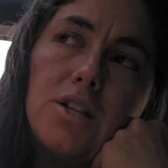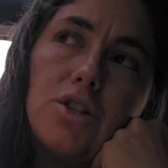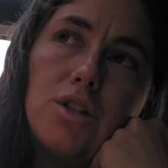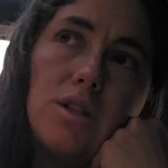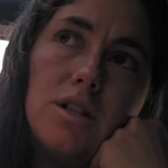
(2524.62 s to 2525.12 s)

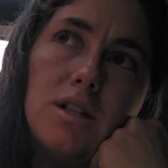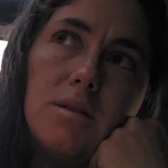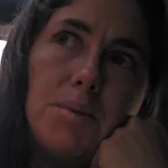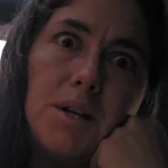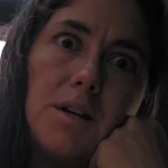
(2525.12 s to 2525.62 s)
things just
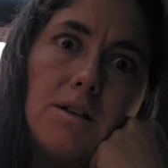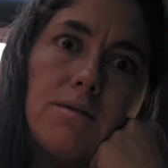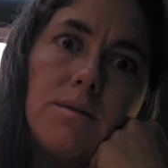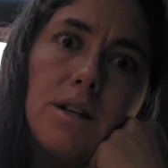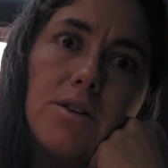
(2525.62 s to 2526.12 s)
disappear,
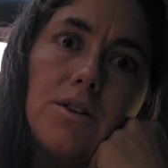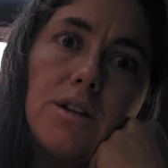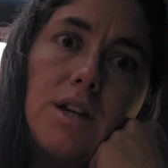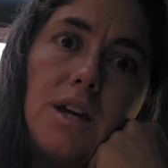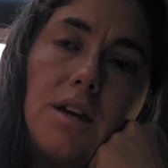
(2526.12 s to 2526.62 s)

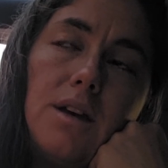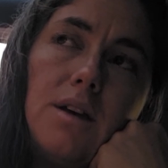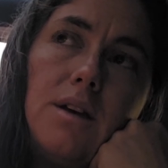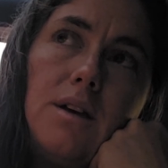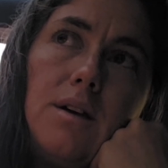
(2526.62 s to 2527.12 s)
literally.
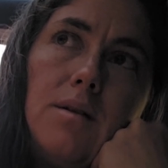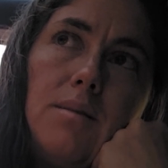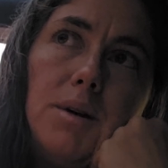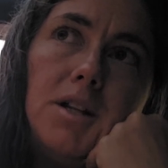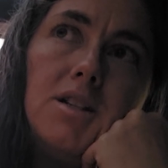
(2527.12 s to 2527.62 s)

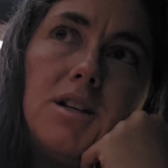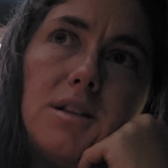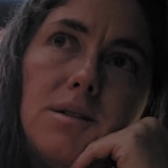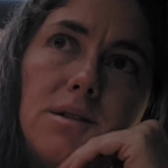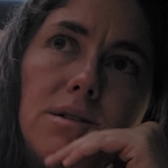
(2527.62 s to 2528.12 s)
But it
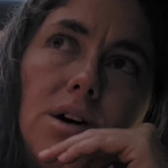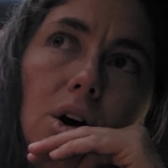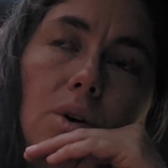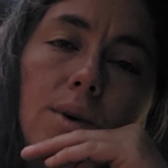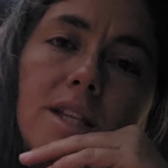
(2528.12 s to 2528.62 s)
doesn't
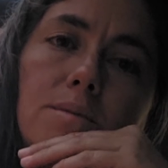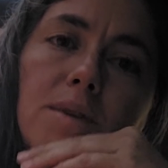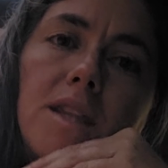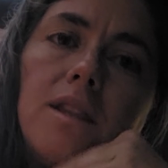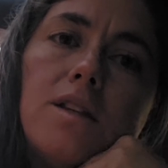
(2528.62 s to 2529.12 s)
always
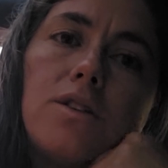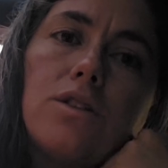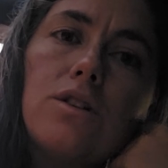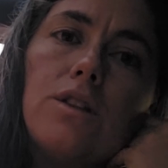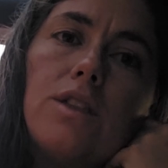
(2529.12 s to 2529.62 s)
mean that
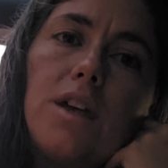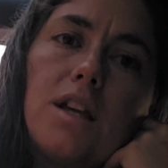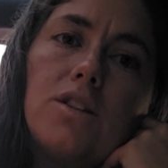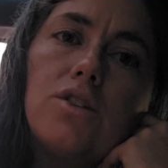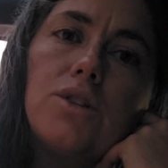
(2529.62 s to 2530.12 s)
certain
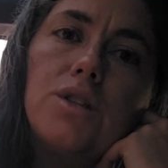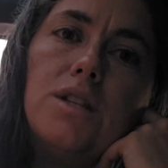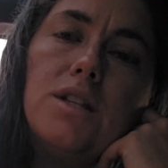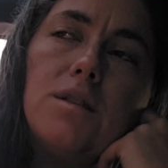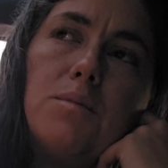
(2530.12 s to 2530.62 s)
things just
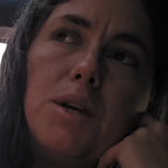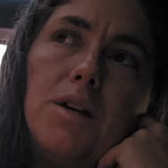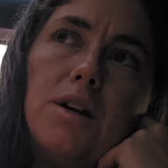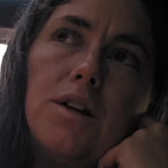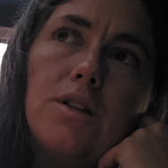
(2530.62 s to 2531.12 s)

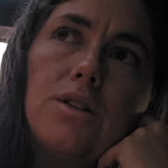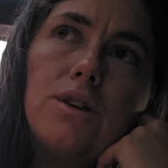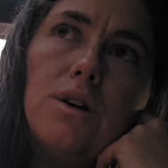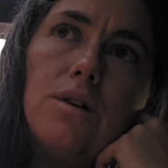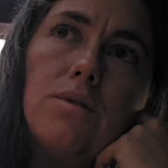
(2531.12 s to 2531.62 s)
disappear.
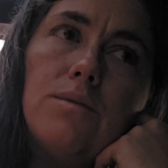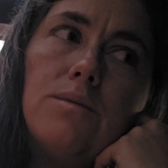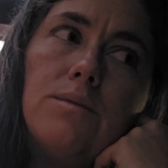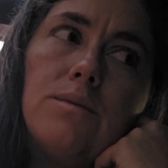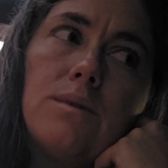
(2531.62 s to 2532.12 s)
So
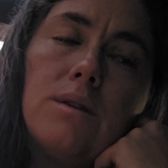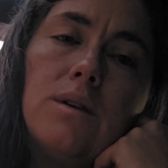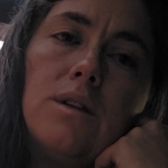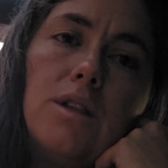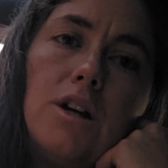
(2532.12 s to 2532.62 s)

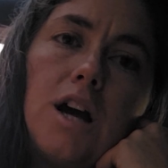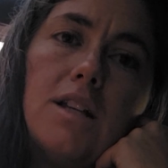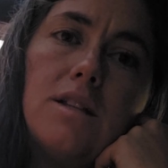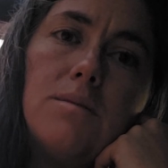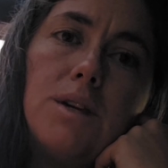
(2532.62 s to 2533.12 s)
there
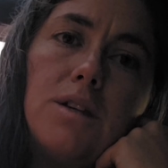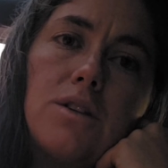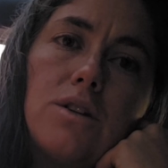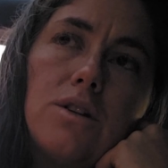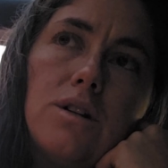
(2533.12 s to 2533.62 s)
has to be a
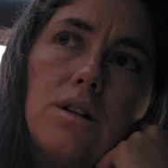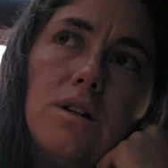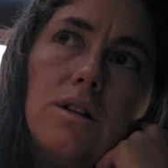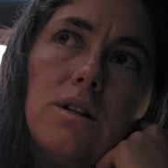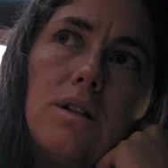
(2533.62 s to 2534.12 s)

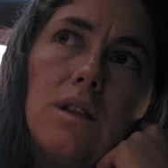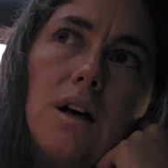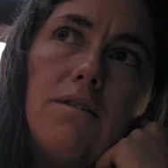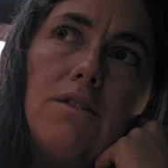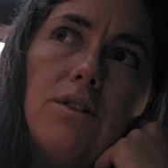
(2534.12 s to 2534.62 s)
certain
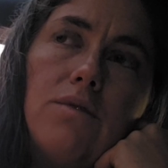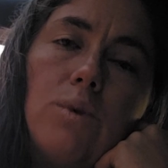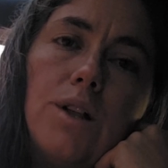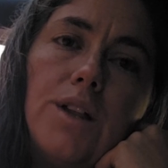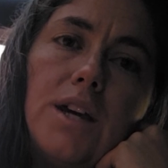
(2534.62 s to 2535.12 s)
level of
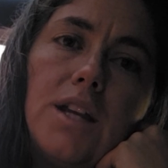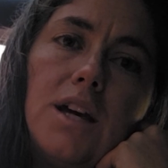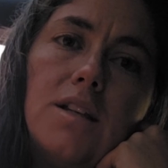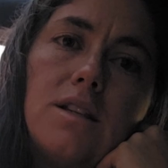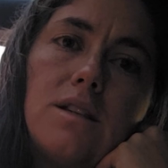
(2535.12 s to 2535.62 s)

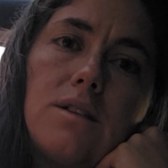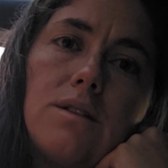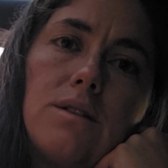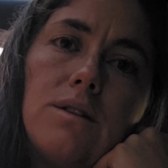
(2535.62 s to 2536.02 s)
willingness